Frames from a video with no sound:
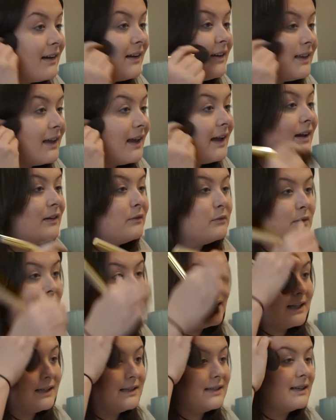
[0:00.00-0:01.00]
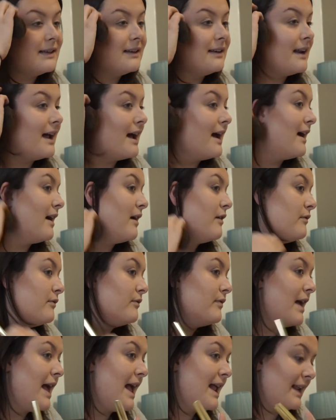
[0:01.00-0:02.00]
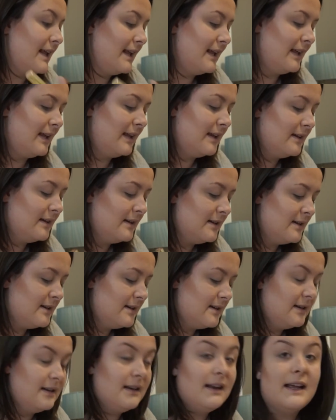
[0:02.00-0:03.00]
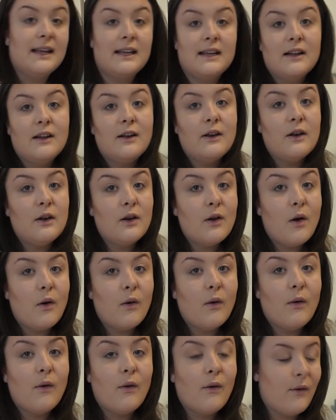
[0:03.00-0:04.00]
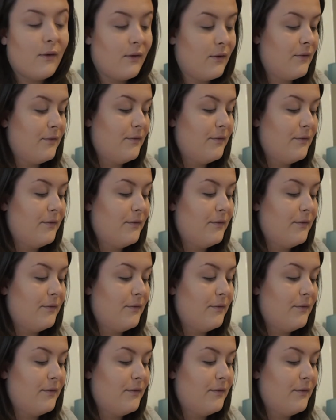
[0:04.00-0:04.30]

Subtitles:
yeah, I really didn't have any like long